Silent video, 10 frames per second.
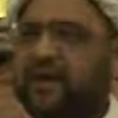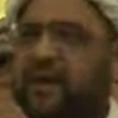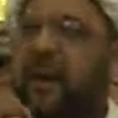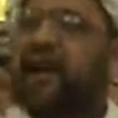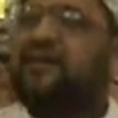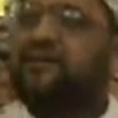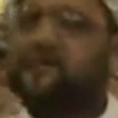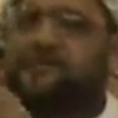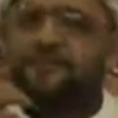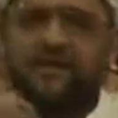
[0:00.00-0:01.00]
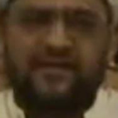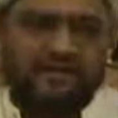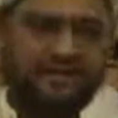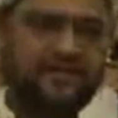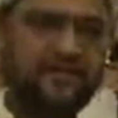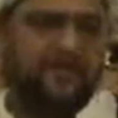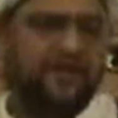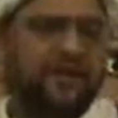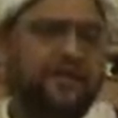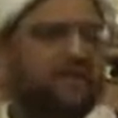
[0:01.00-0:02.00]
an iron fist.
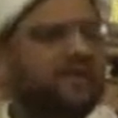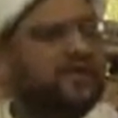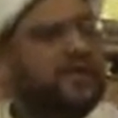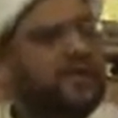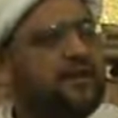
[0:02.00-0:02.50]
There's